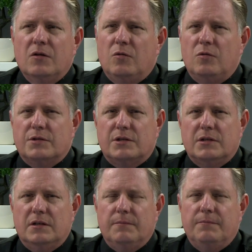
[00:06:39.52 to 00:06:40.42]

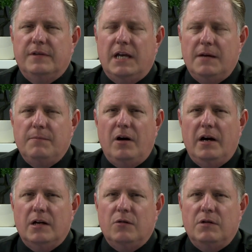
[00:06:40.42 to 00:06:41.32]
because
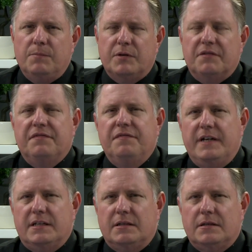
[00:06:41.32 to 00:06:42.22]
thereby we
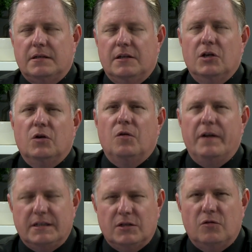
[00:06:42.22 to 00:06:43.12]
profess the
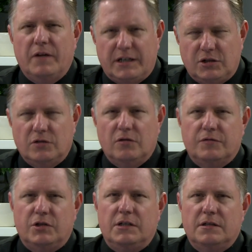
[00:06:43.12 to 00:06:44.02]
resurrection
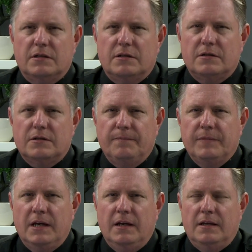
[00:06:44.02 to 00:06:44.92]
of Jesus.
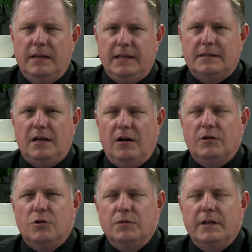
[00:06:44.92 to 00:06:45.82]
That's our
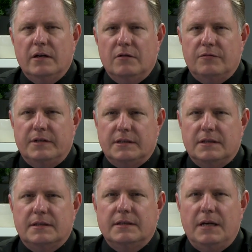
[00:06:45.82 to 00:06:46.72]
new day of rest,
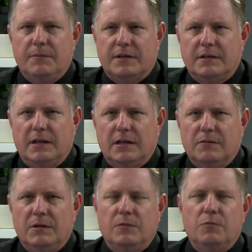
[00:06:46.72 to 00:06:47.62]
the Sabbath day,
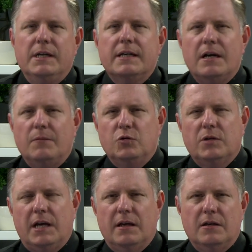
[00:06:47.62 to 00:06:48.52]
when we come
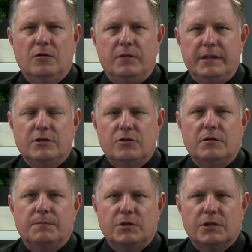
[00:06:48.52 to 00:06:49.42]
together, read
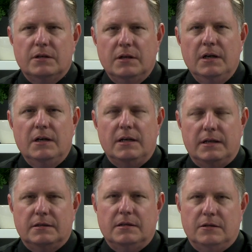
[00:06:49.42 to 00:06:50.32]
scripture,
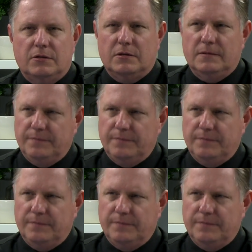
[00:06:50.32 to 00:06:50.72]
etc.